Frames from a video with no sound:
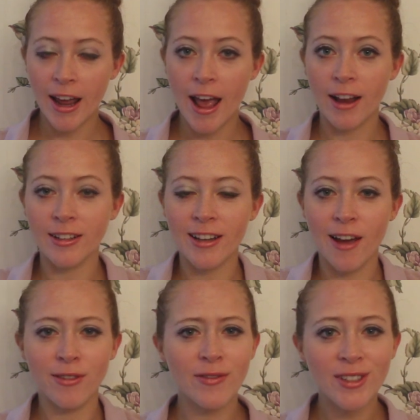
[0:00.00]
and
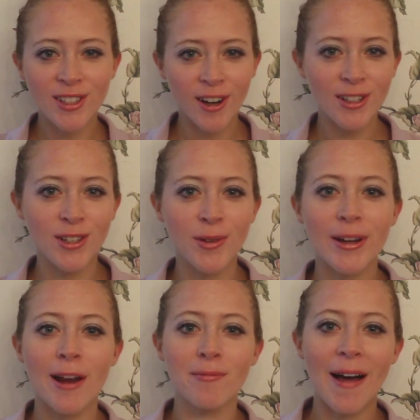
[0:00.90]
I've even started to do it
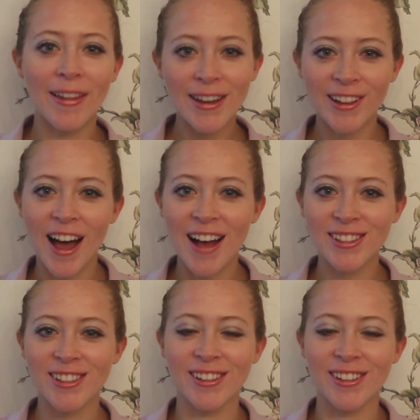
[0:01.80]
at ballet class,